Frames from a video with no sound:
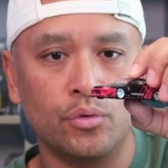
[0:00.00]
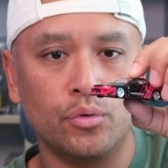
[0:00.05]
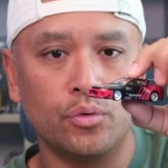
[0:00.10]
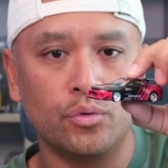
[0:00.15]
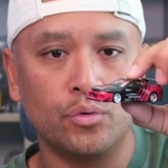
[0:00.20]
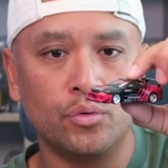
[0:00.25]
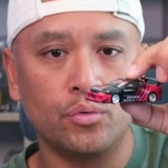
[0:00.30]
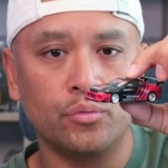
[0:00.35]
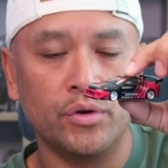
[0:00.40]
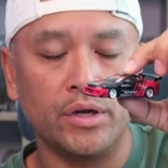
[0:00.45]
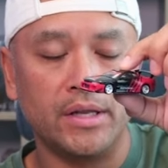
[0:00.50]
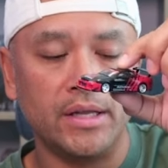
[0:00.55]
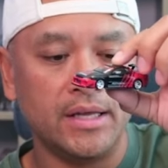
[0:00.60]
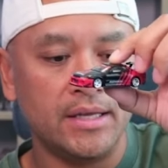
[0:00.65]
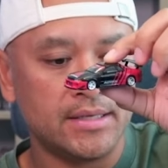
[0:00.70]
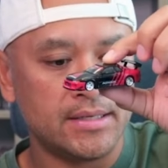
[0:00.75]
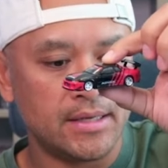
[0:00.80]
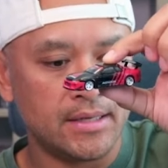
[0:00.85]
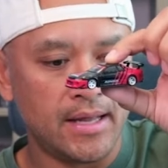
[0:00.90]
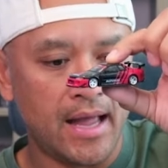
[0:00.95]

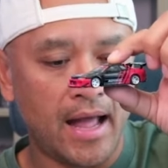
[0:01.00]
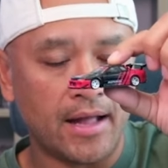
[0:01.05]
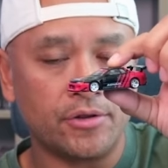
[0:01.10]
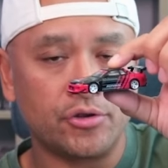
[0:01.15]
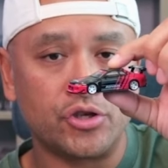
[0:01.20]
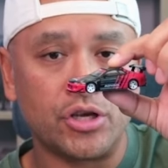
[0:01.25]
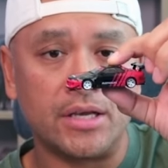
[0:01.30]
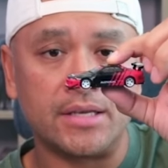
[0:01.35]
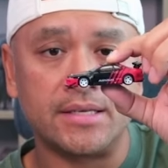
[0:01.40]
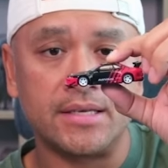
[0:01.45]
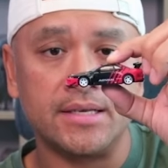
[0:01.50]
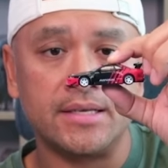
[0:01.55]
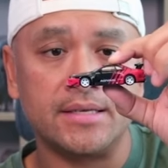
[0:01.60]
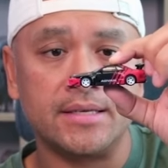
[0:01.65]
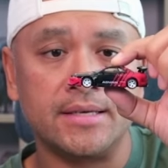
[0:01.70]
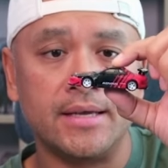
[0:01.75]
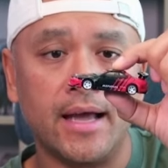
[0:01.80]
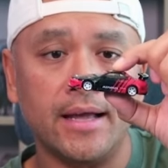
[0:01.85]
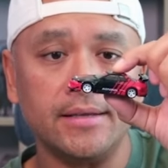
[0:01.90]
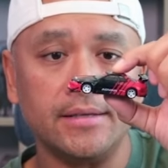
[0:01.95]
release it at
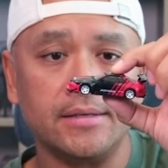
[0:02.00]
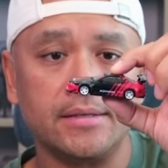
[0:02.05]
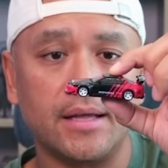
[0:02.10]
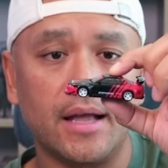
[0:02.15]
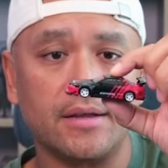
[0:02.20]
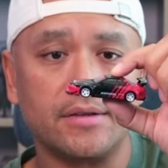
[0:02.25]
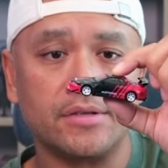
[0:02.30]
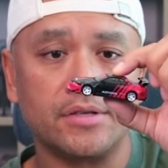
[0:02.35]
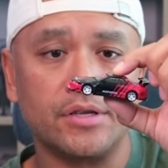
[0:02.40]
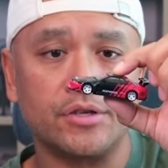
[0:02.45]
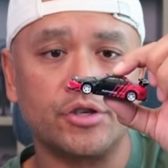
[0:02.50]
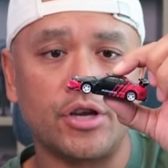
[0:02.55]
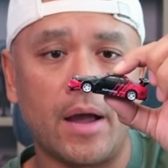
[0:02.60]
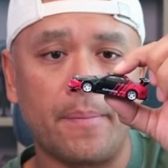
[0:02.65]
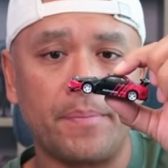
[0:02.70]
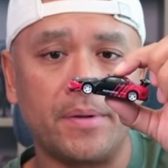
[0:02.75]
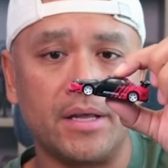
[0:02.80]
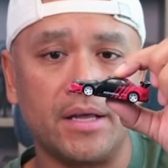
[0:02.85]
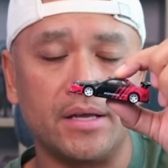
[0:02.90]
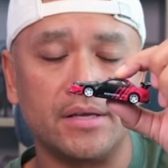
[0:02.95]
JCCS. That's the
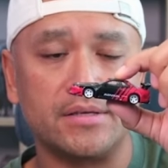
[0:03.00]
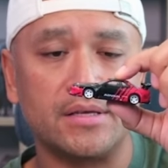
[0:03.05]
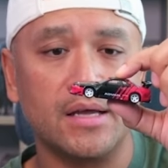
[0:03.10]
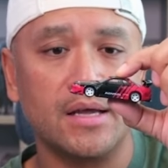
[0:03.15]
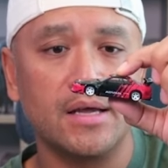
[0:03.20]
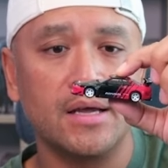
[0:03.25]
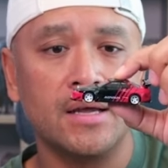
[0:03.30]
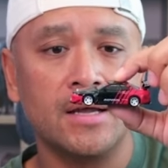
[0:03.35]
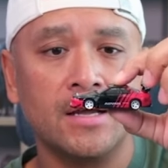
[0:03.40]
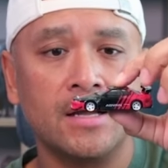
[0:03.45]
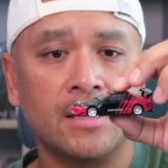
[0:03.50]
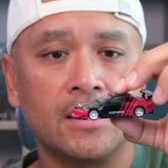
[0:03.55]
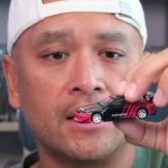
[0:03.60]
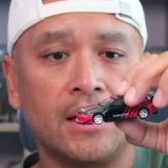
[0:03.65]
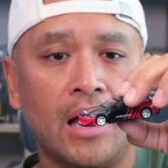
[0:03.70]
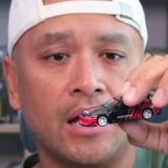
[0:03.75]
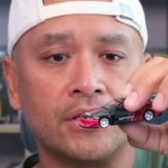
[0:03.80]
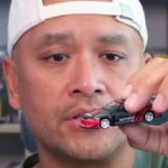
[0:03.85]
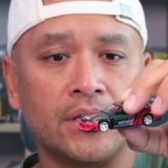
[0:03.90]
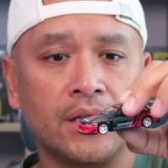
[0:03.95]
Japanese
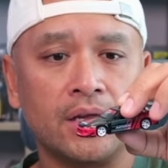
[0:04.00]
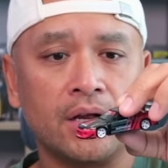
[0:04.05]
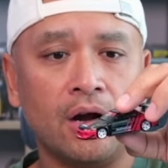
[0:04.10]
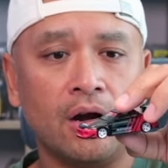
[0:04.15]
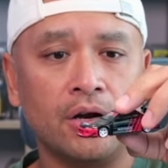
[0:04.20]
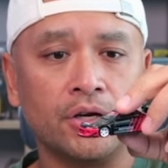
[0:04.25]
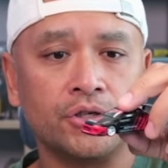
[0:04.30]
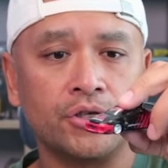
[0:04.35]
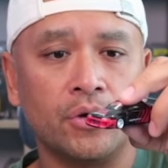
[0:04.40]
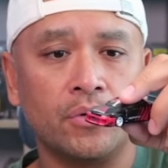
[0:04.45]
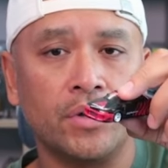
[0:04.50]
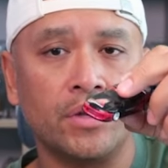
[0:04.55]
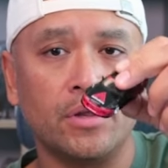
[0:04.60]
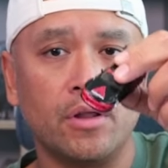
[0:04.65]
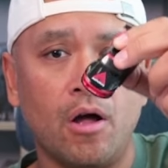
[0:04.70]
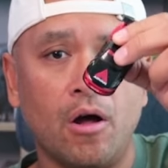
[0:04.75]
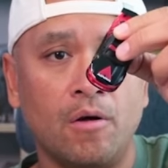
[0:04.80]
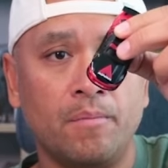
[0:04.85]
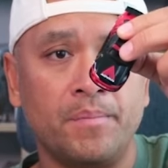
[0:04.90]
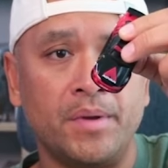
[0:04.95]
Classic Car Show in
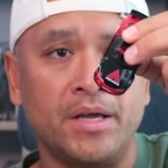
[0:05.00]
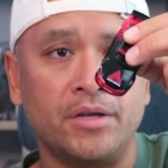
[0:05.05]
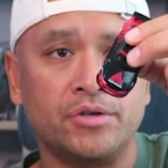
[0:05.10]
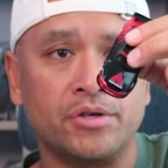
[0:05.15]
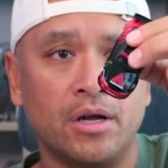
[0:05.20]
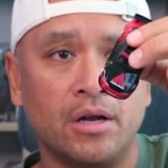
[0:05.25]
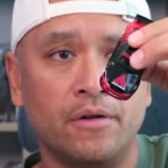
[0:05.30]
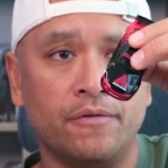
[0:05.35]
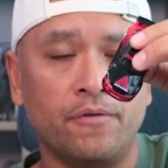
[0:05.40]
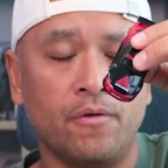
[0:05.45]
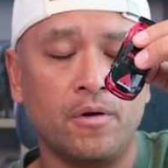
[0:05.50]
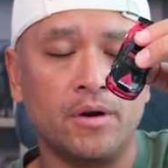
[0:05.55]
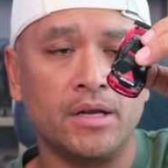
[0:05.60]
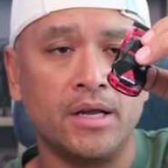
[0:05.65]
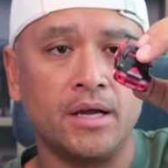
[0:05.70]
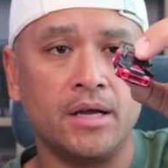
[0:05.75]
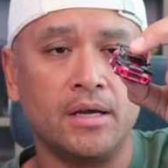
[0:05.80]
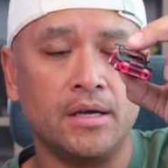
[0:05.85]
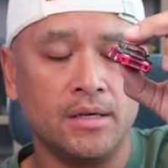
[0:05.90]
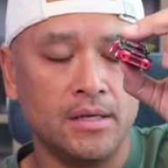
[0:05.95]
Long Beach,
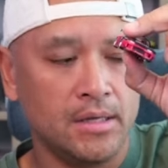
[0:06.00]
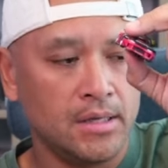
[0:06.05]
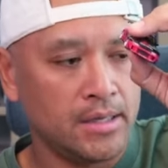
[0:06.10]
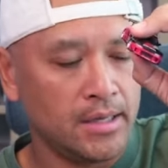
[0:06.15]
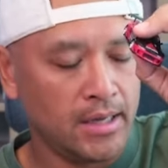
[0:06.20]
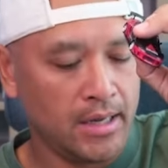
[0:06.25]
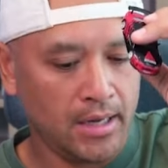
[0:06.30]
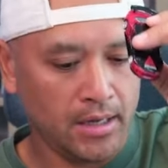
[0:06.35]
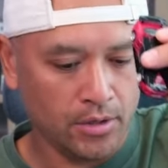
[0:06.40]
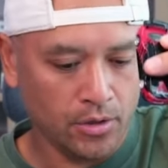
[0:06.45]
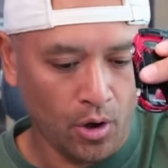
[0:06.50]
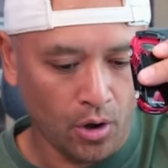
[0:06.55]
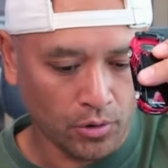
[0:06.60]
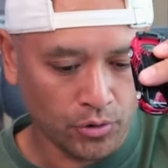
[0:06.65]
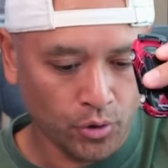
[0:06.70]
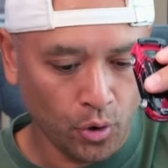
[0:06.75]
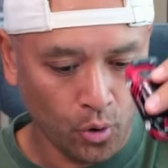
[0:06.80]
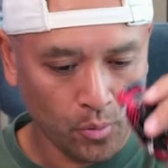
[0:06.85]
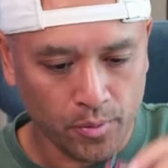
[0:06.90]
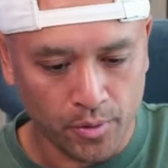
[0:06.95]
California, in
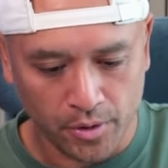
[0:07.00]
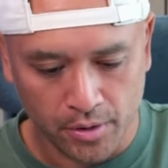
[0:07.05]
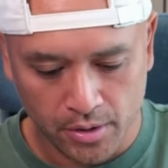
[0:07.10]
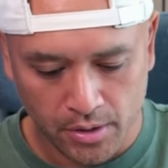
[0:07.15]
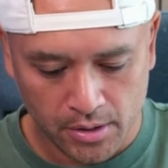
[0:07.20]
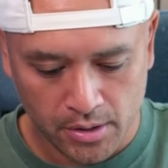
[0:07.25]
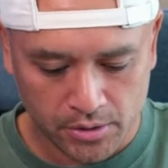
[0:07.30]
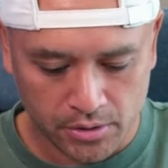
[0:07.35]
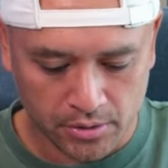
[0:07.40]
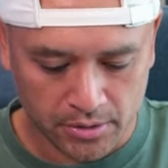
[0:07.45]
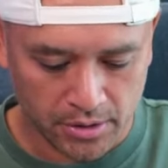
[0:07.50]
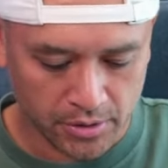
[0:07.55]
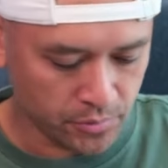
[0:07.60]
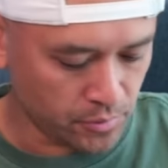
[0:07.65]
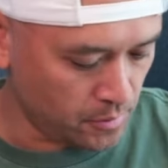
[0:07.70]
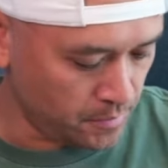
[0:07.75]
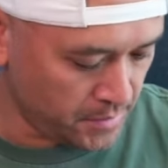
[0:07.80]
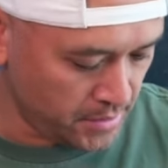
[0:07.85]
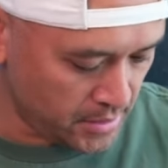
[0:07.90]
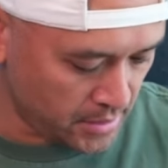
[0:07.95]
October. So this
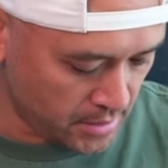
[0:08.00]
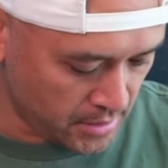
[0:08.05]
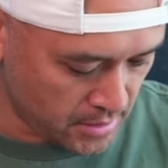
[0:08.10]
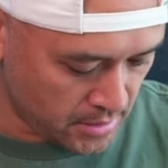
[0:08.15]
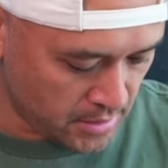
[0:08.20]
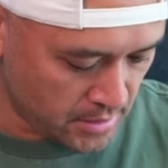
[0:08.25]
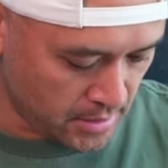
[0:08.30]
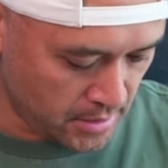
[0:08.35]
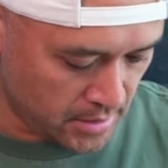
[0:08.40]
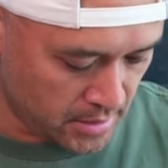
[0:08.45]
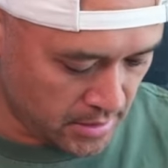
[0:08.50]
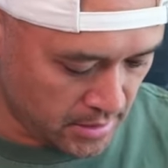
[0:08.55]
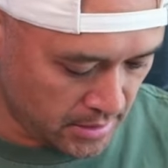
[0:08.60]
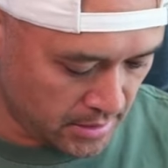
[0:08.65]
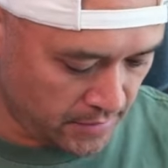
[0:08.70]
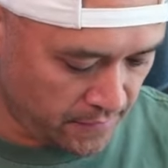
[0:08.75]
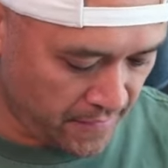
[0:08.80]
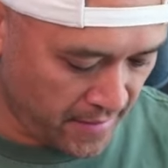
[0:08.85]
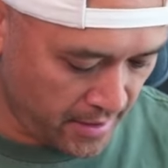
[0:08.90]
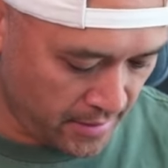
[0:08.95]
will be a
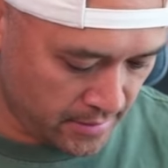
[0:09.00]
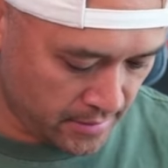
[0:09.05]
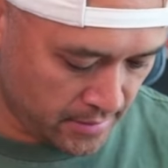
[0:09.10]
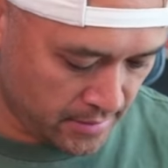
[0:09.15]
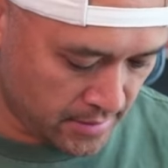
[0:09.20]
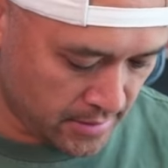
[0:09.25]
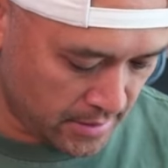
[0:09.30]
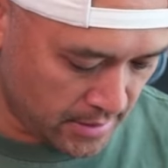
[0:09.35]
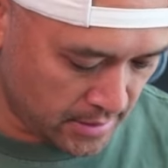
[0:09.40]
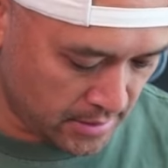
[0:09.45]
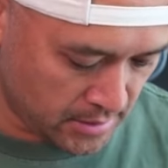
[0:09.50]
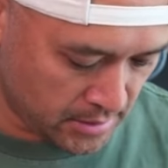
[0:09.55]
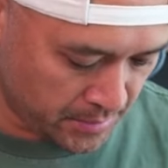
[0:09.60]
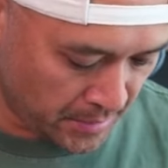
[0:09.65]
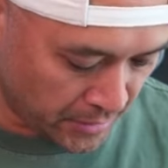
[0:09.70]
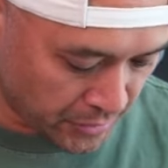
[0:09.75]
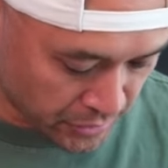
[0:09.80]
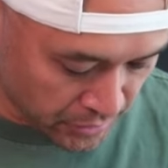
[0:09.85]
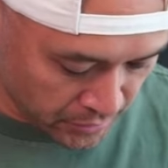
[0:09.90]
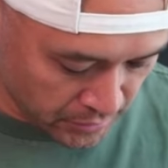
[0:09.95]
event
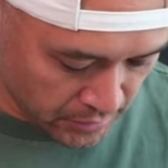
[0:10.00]
special,